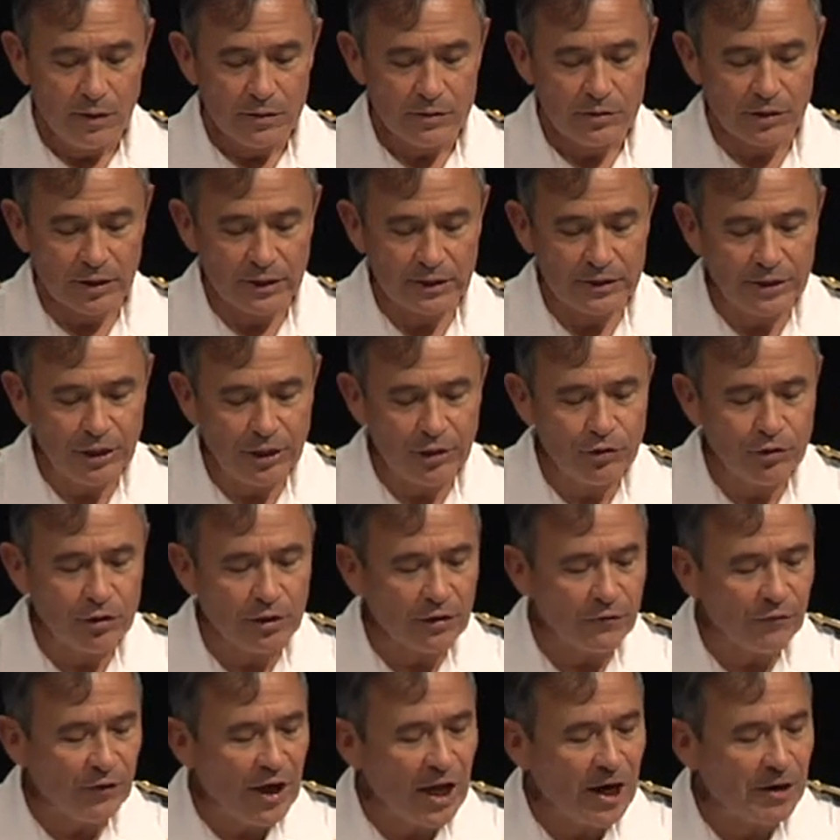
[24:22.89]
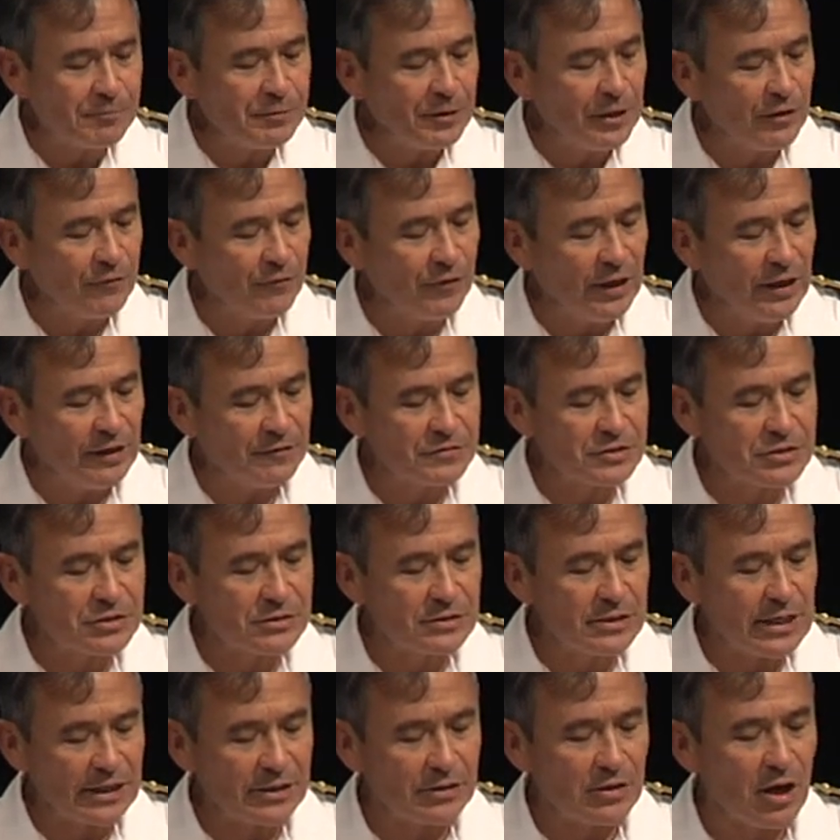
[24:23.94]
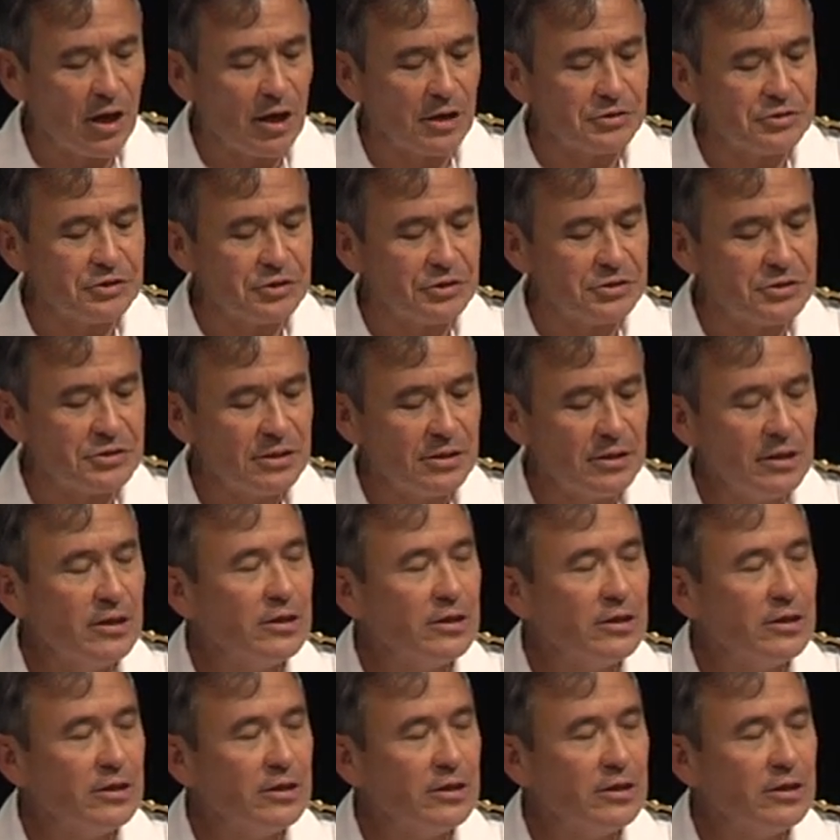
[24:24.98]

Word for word: to continue to develop innovative technologies